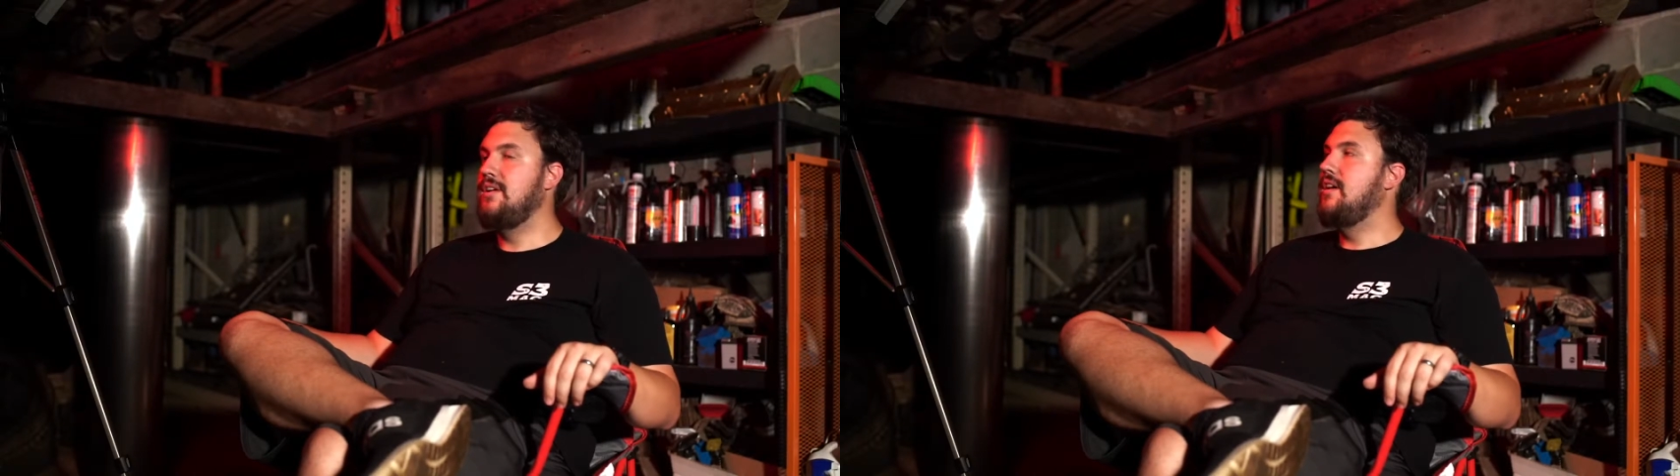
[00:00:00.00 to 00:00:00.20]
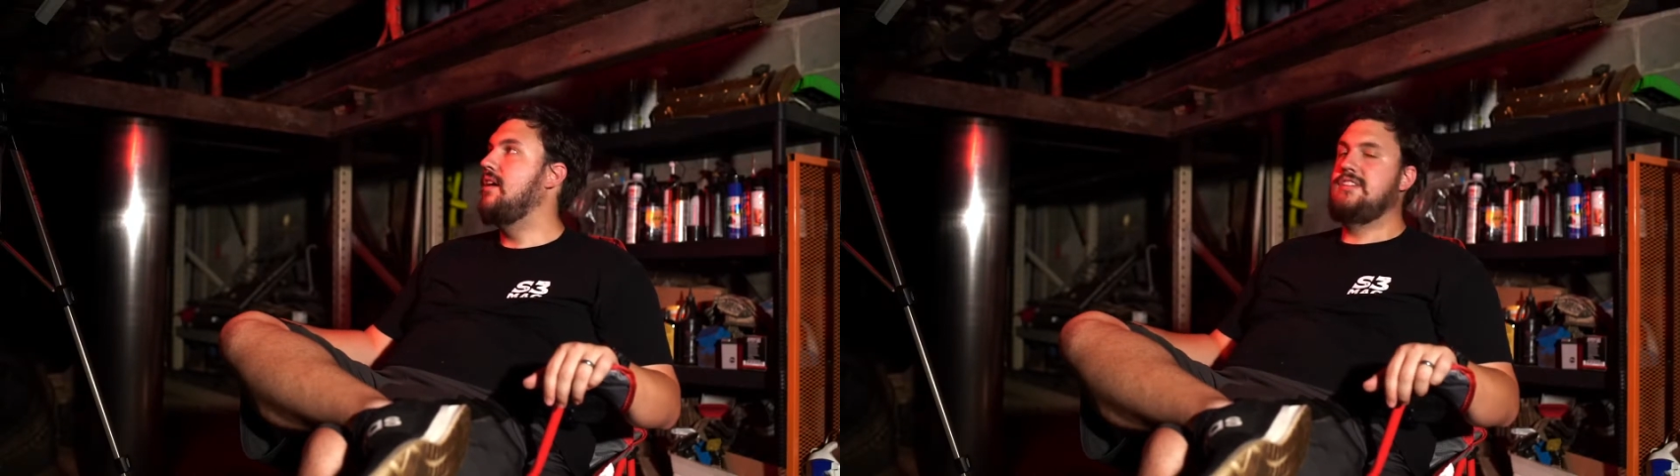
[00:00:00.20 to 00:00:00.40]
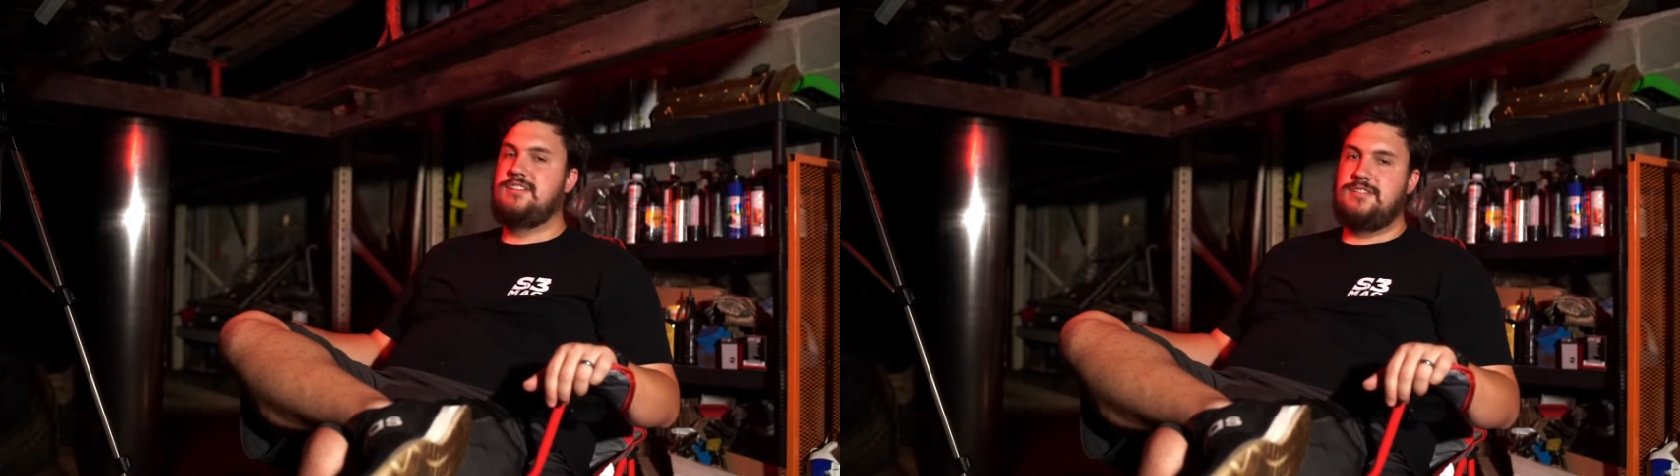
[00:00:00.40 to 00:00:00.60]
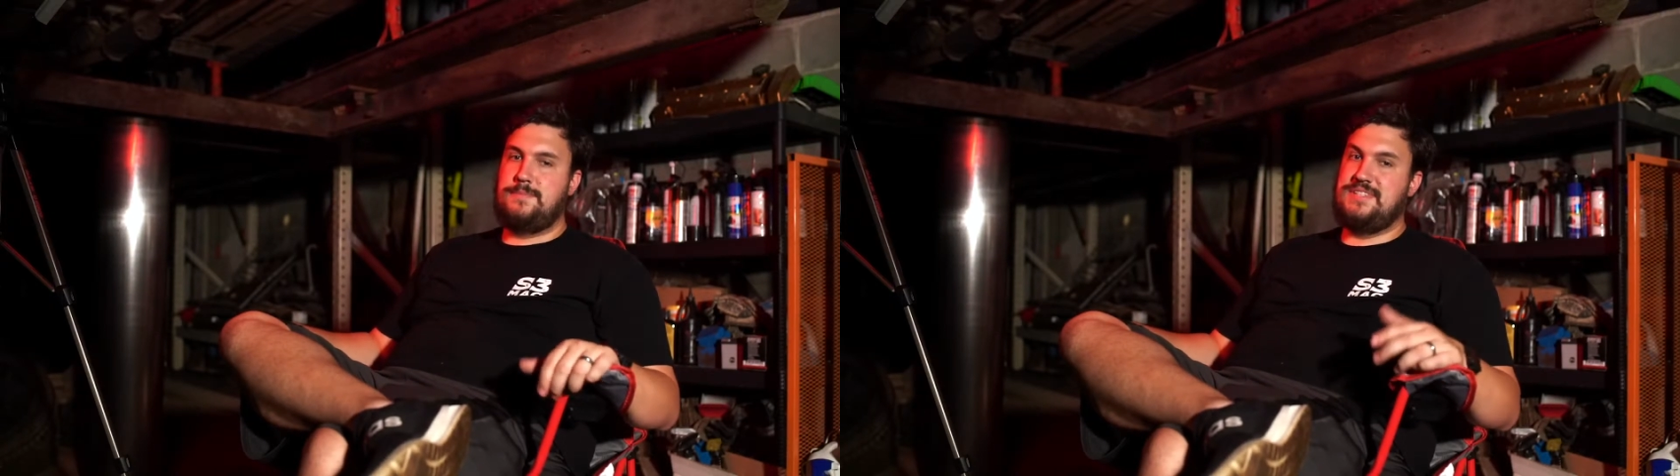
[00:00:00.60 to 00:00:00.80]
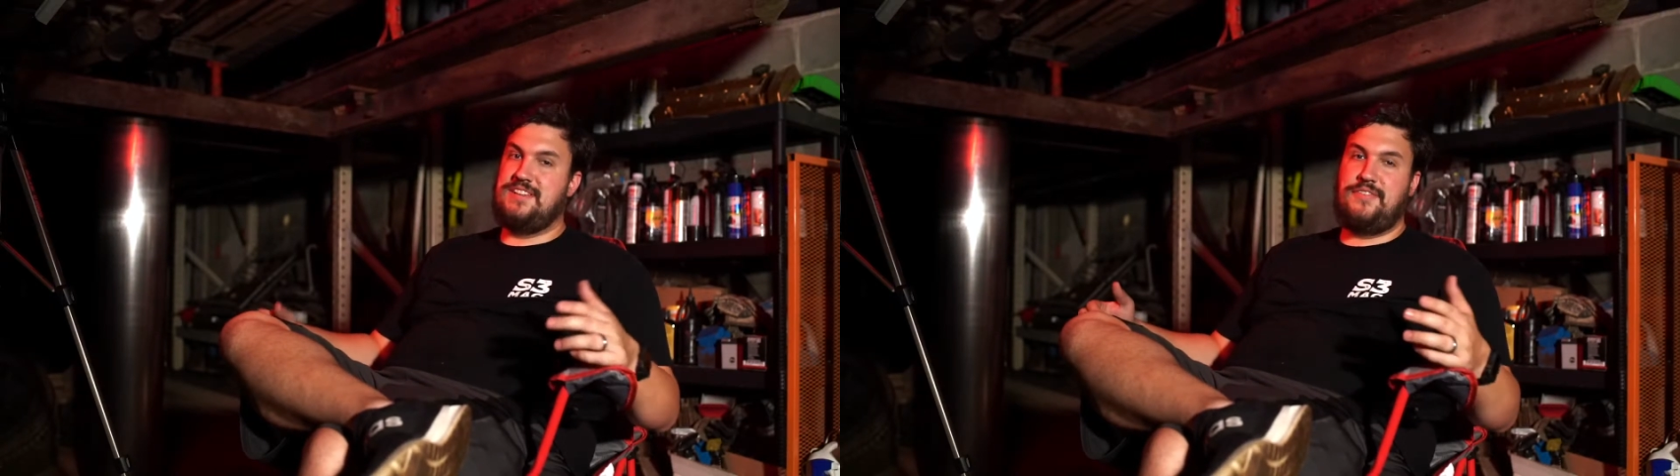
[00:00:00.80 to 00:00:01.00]

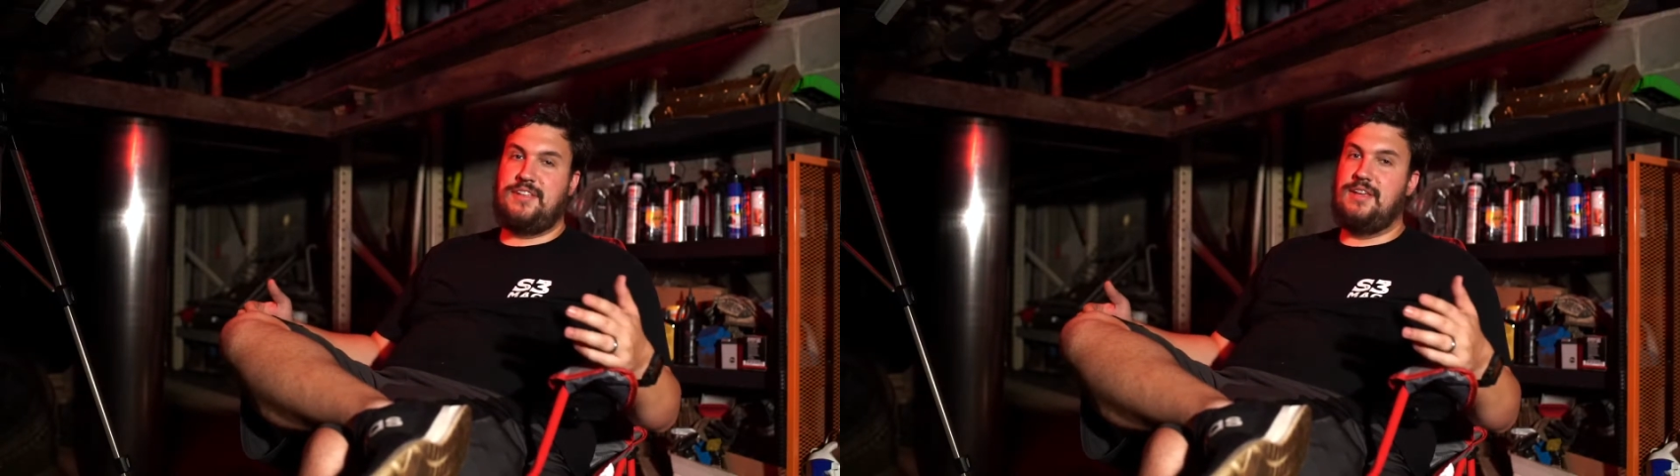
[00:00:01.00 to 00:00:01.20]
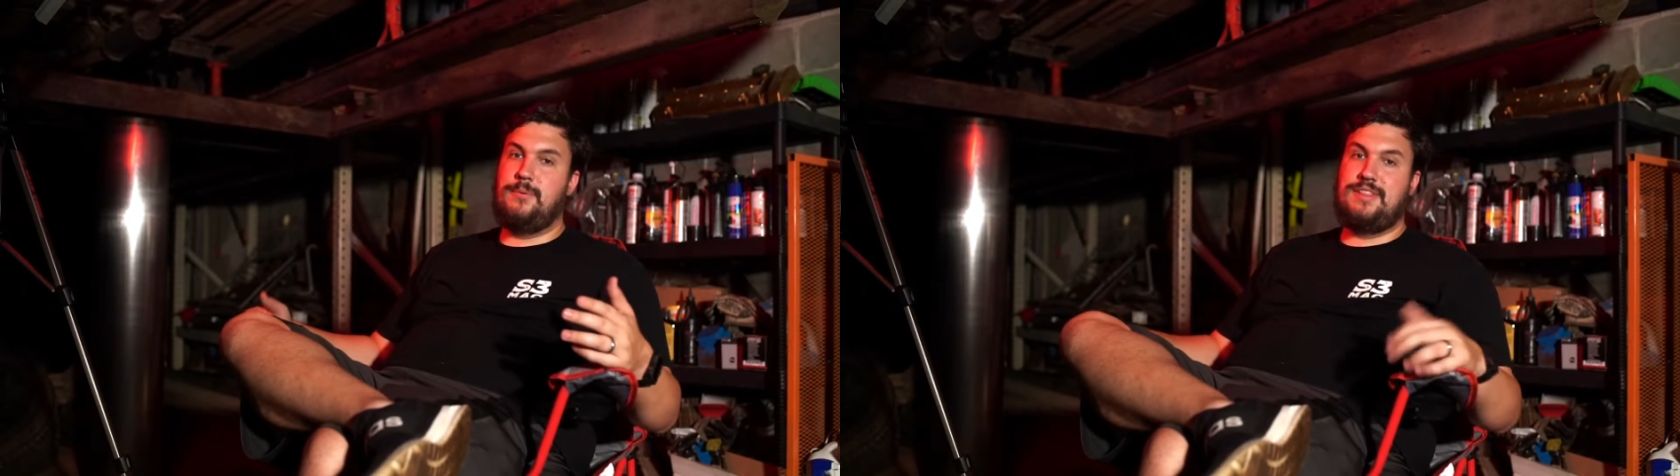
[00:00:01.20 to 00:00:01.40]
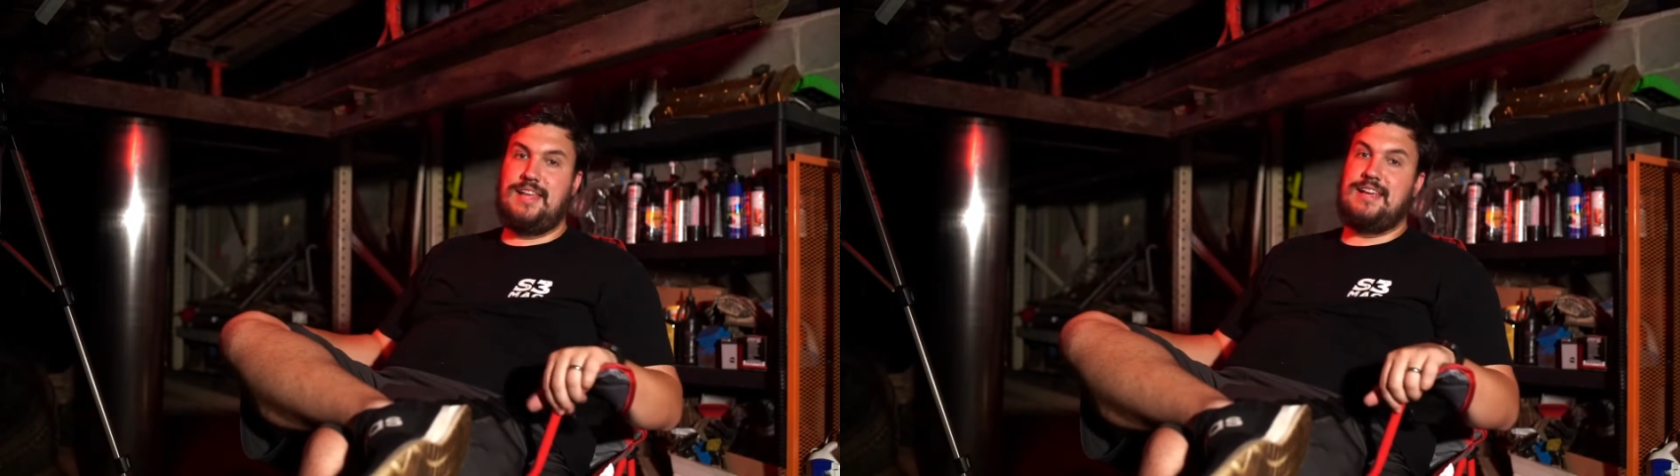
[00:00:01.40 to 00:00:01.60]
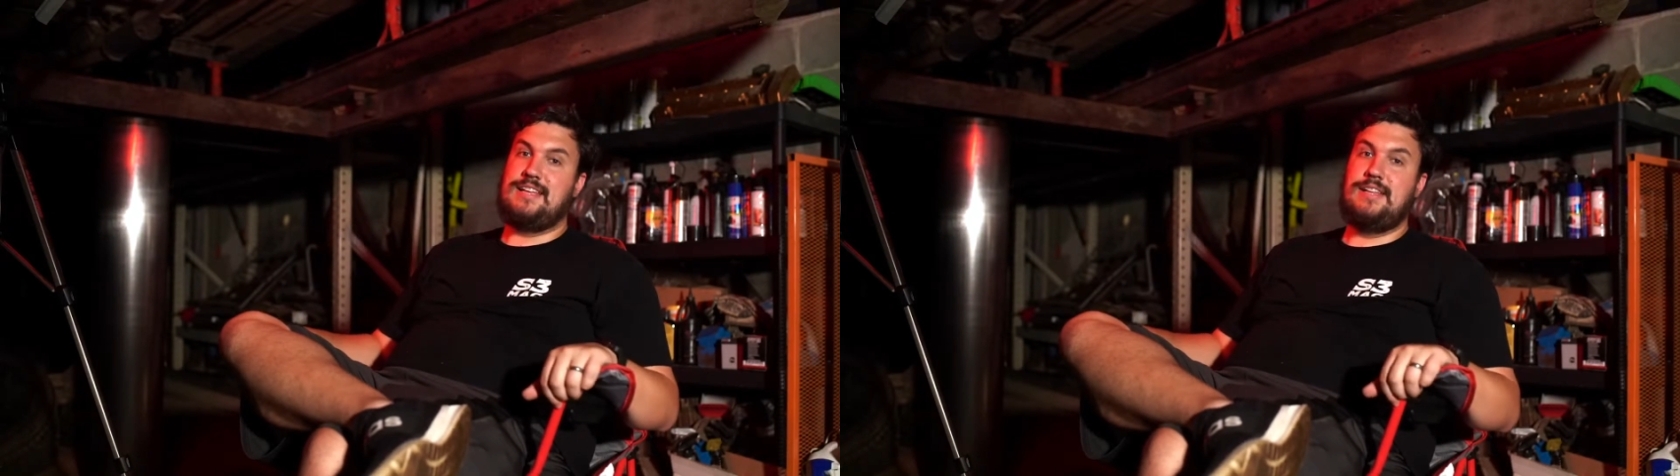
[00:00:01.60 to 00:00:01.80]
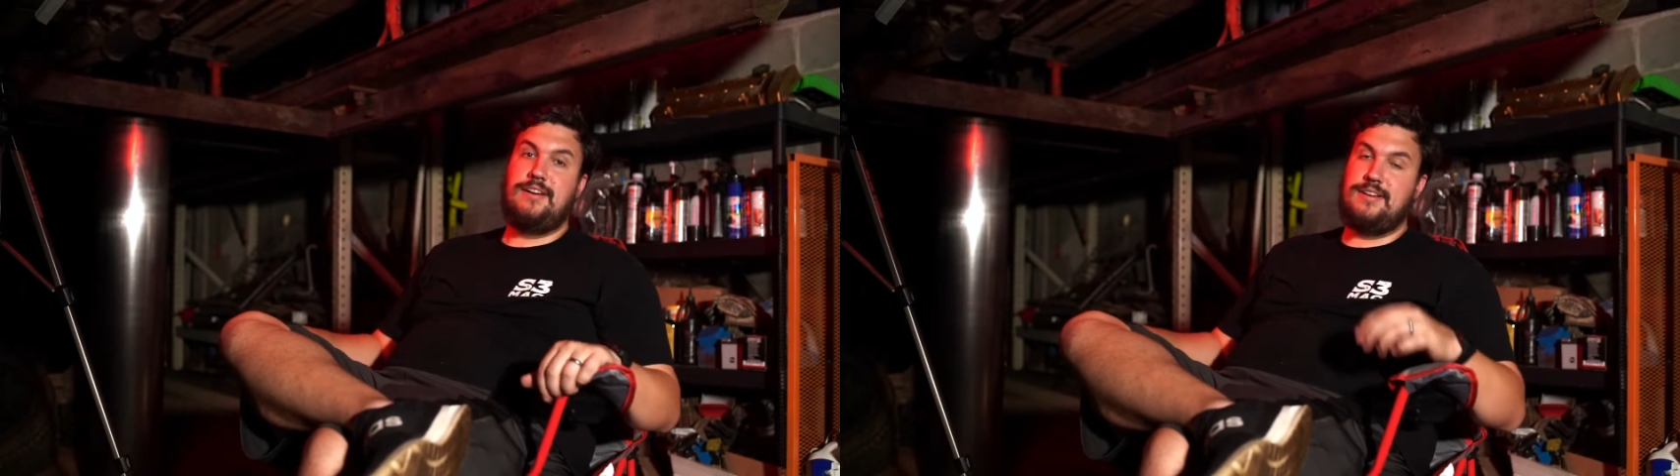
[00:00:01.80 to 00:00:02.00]
specifically with like
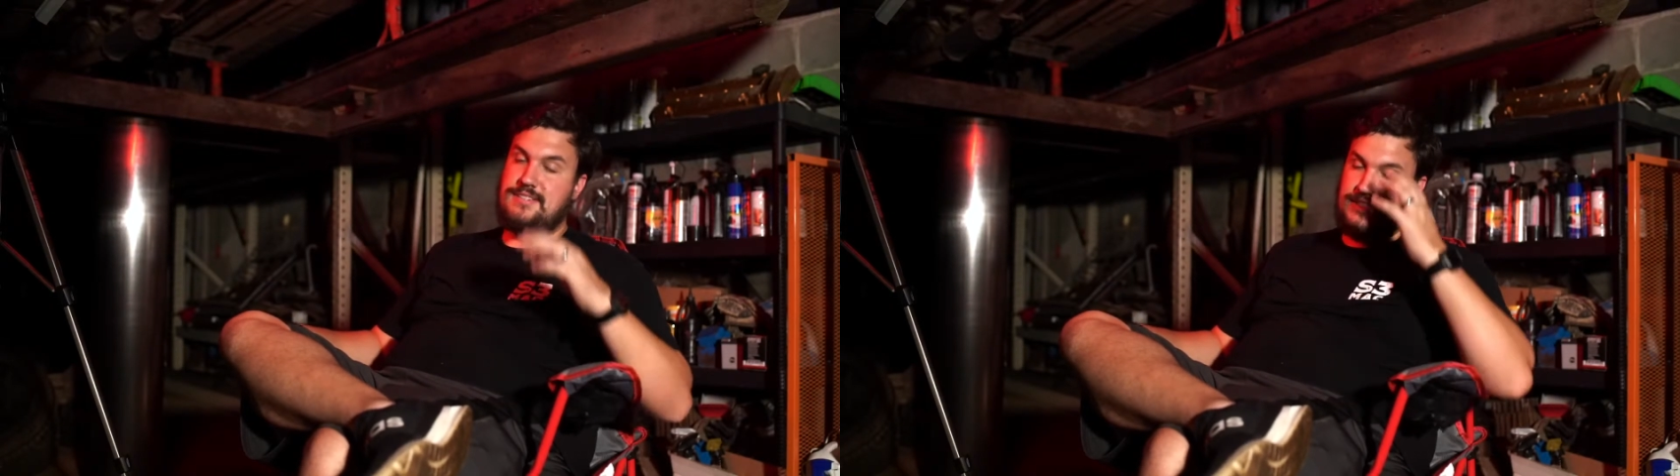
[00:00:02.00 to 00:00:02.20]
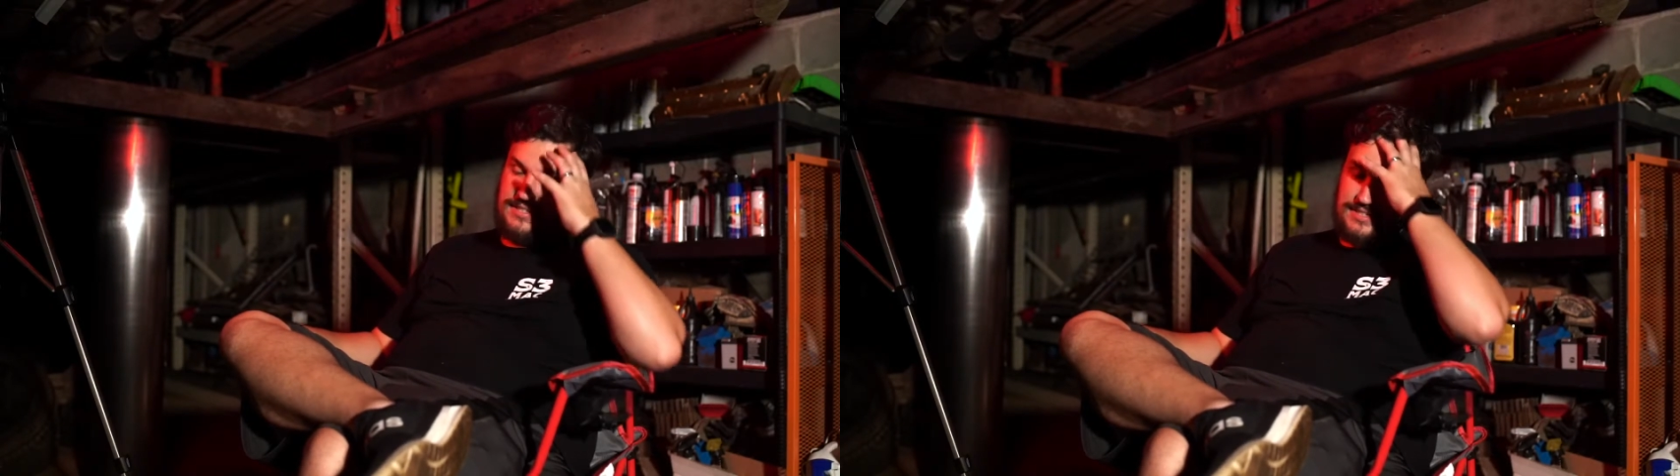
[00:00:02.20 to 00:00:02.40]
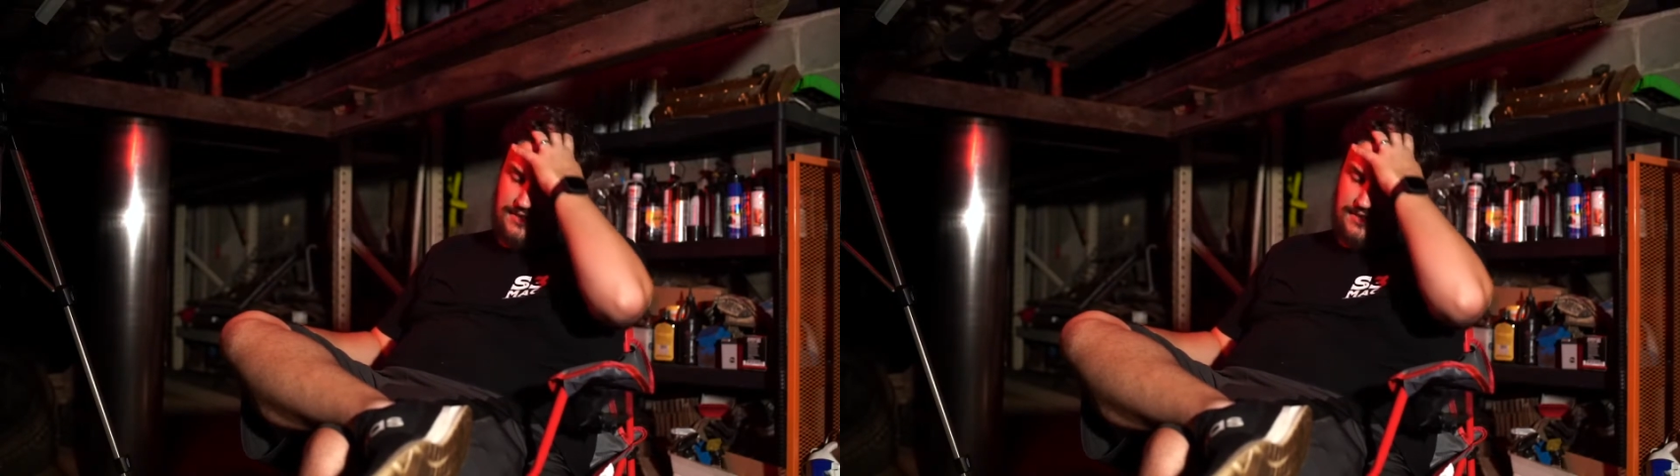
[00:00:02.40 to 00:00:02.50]
clearances to